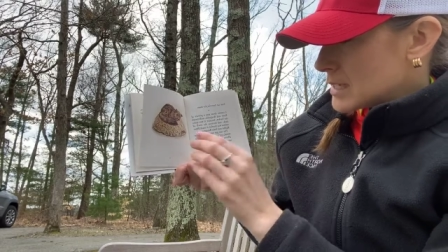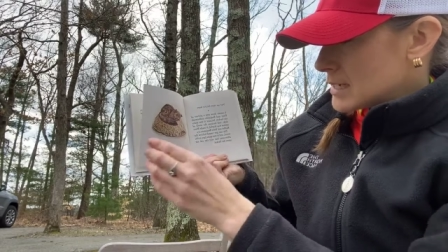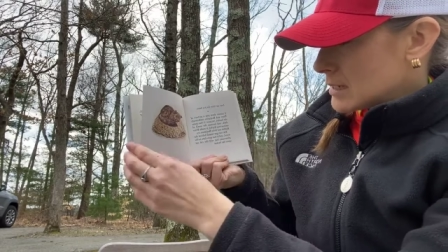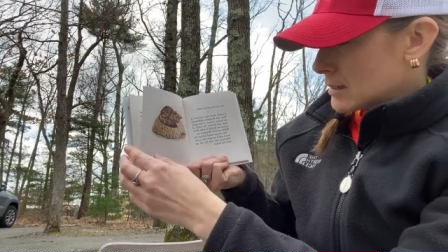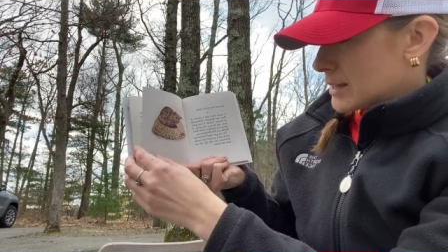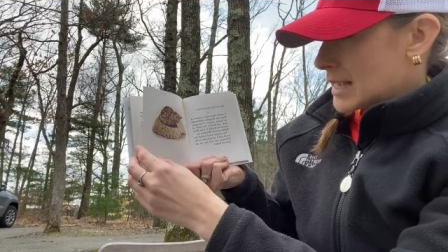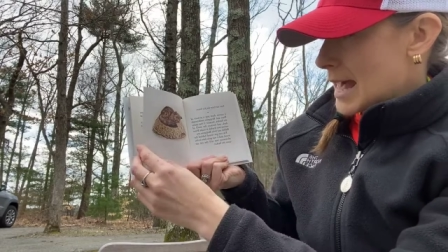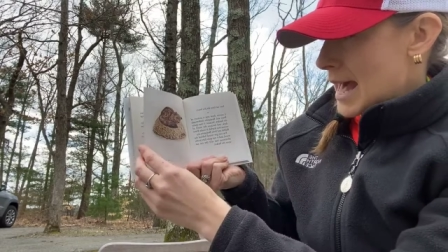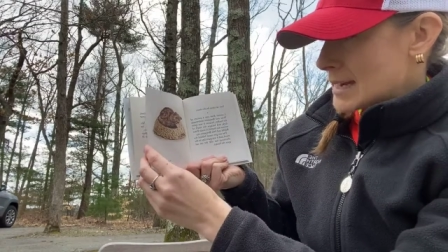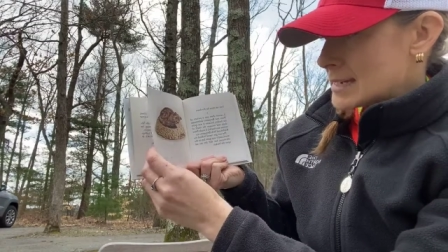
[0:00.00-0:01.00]
still the
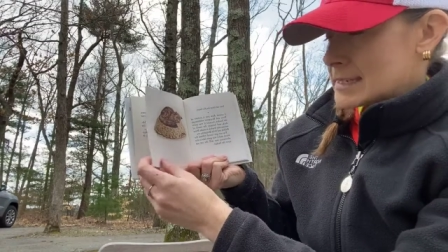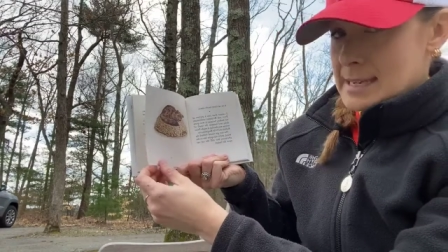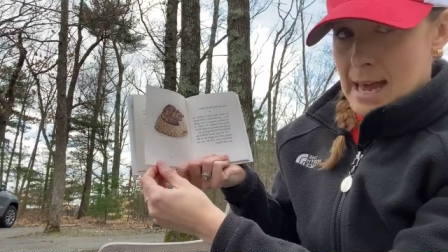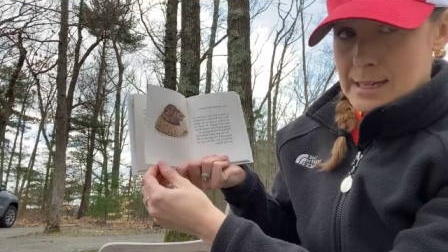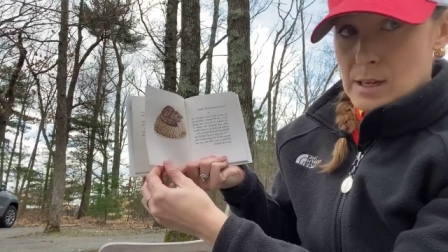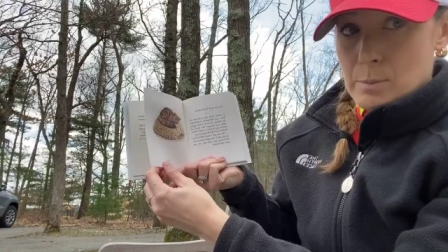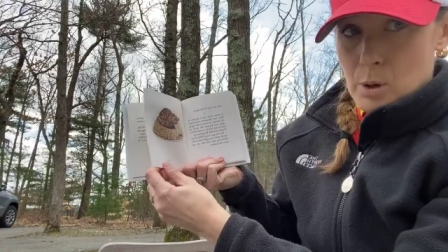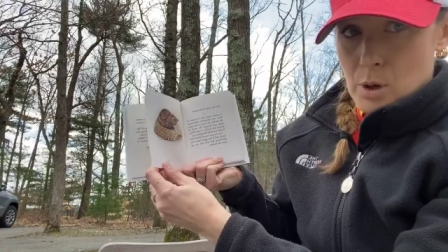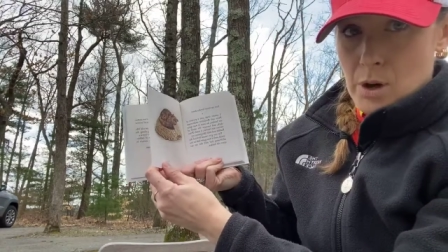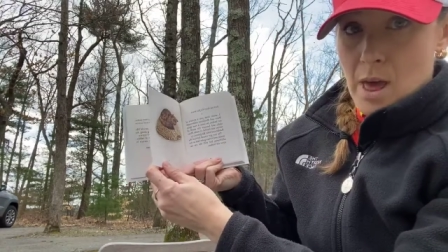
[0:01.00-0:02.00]
cat sat
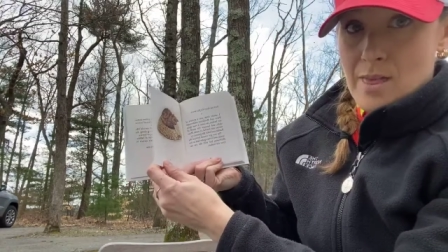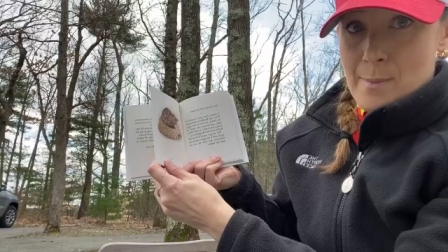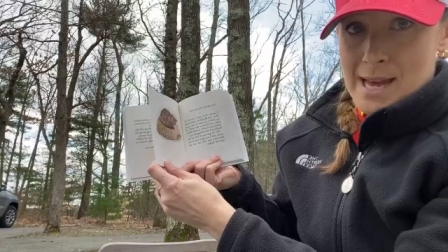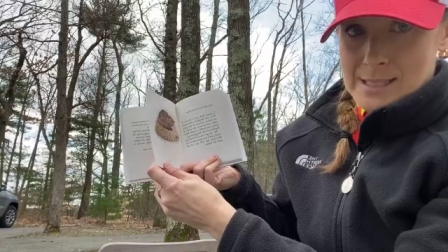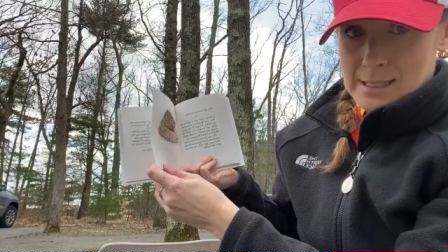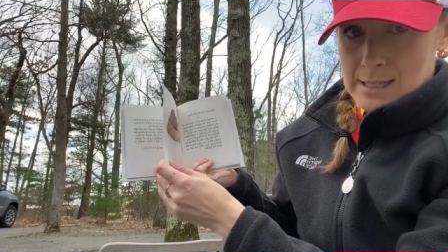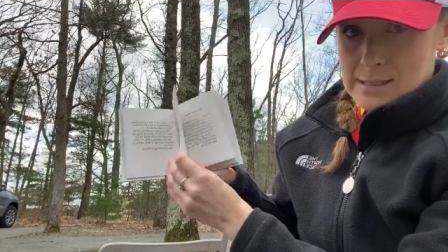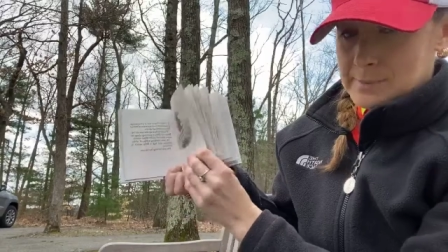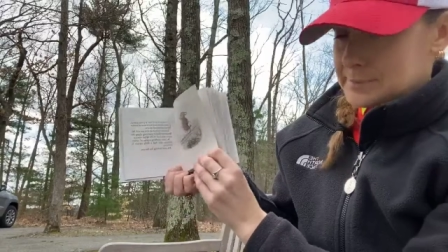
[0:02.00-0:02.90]
upon the basket.